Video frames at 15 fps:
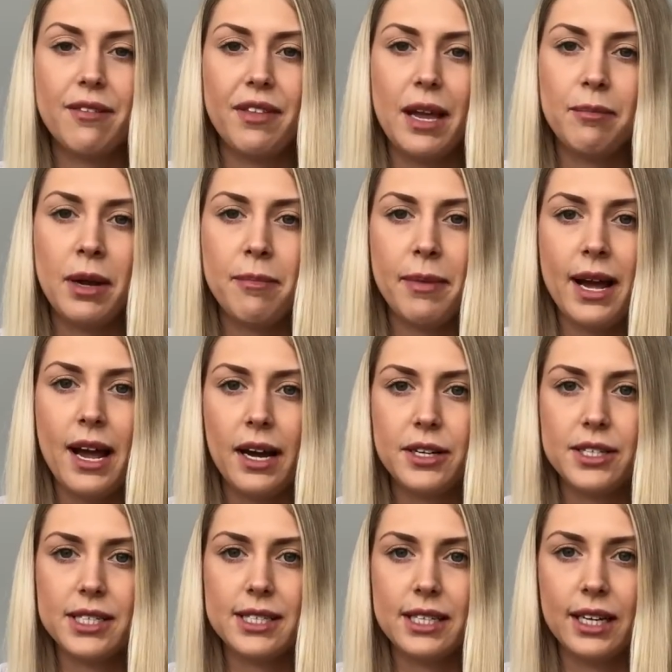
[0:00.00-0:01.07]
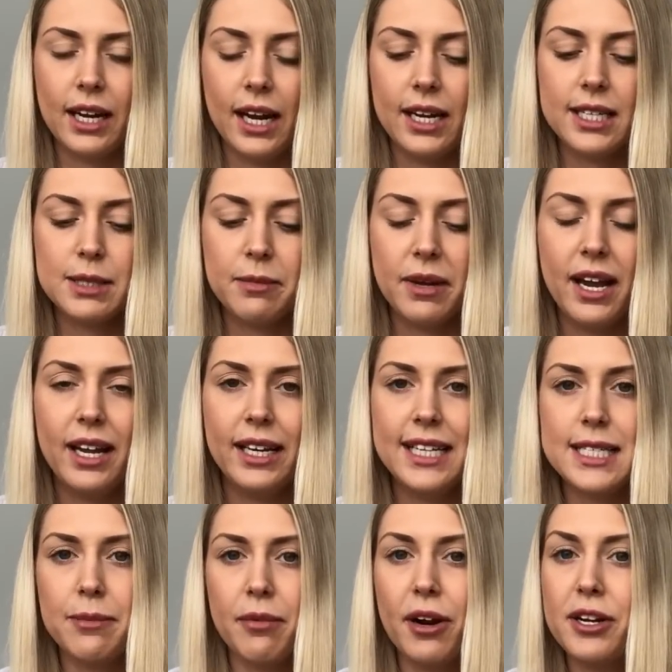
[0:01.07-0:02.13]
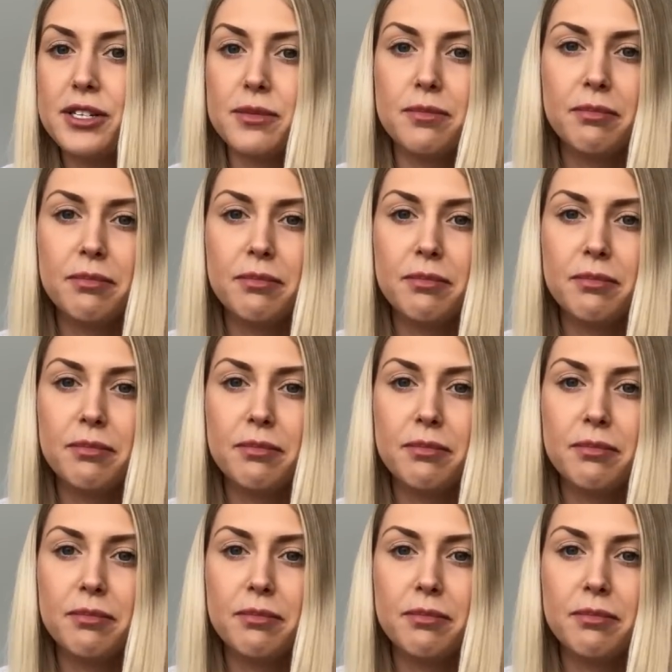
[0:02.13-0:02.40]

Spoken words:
have that in my bag just in case my hair needs a brush.